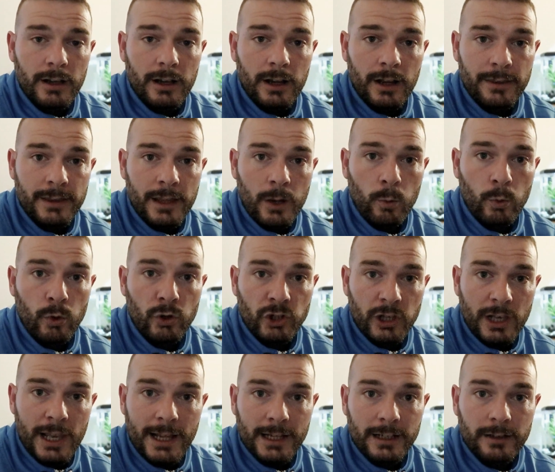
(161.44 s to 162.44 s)
And that word
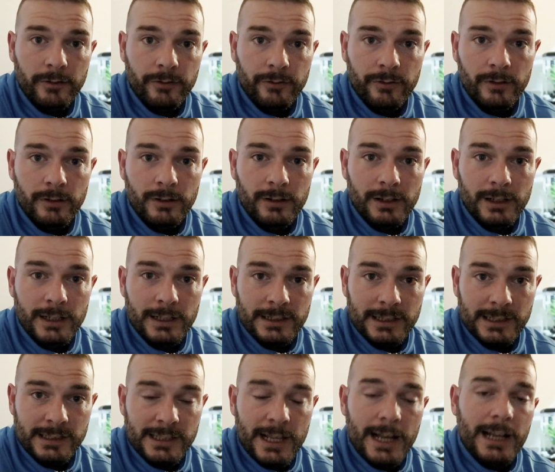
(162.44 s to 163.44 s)
life is
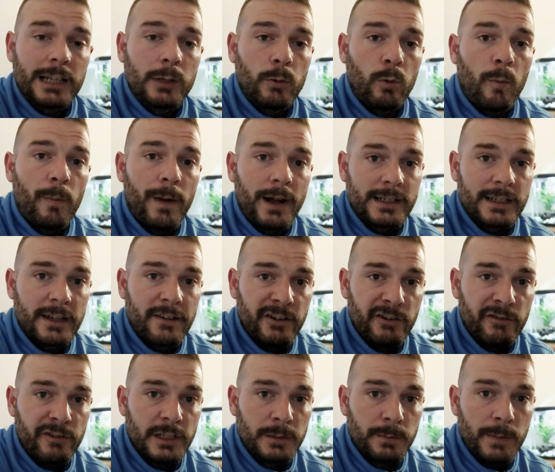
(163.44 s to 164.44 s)
exactly what
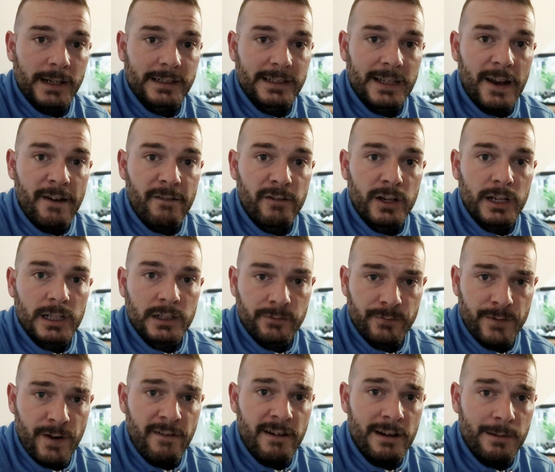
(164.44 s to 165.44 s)
bacteria is. Bacteria is
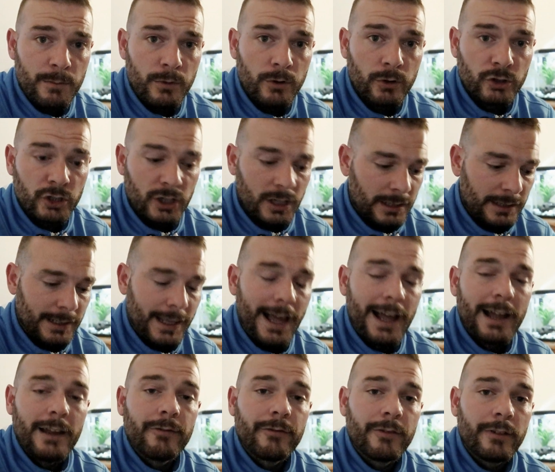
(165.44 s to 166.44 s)
very much
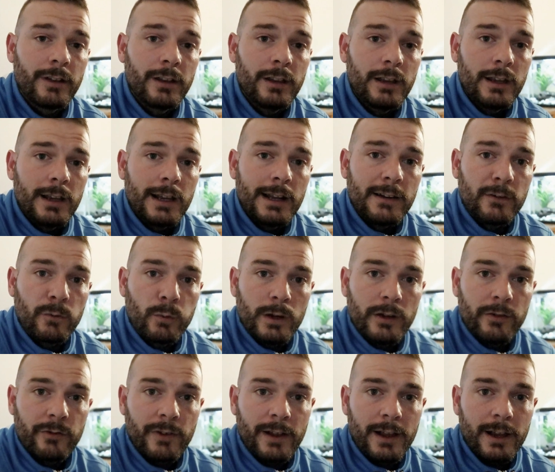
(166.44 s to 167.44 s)
alive. And if
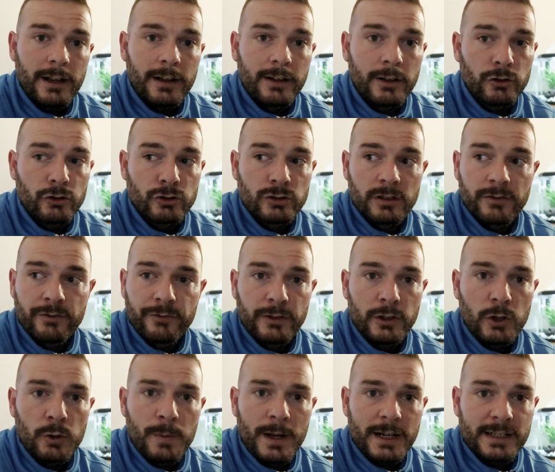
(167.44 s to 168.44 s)
we find just a
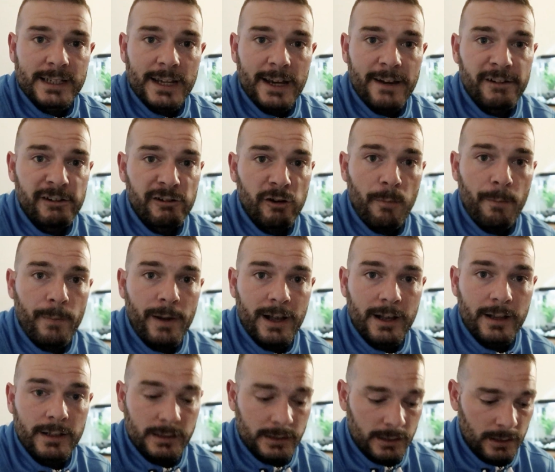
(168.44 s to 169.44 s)
few bacteria on
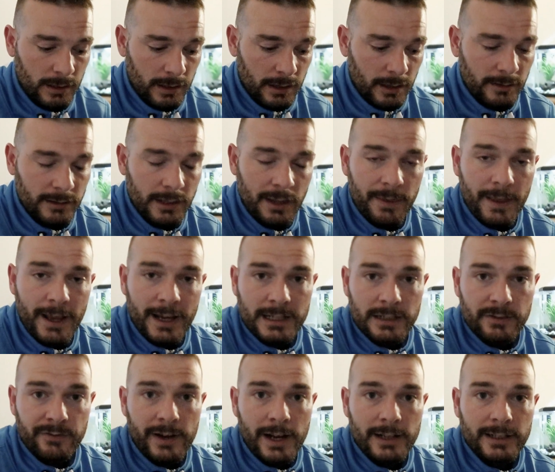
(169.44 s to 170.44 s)
Mars, then that
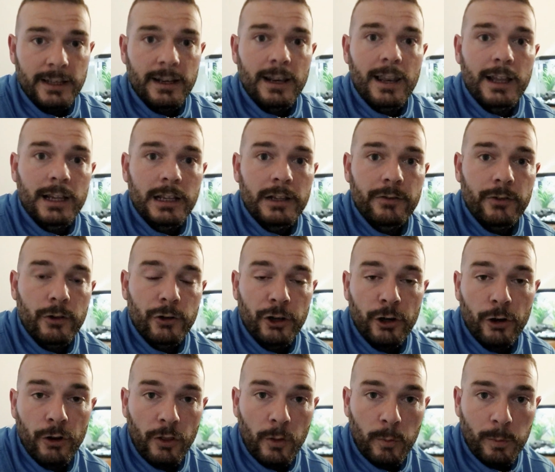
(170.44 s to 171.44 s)
is finding life on
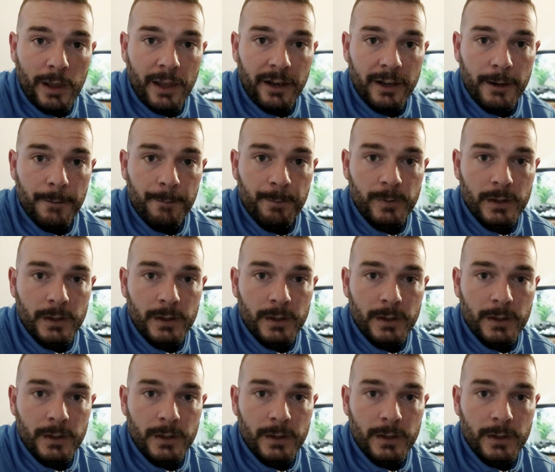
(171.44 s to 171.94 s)
another planet.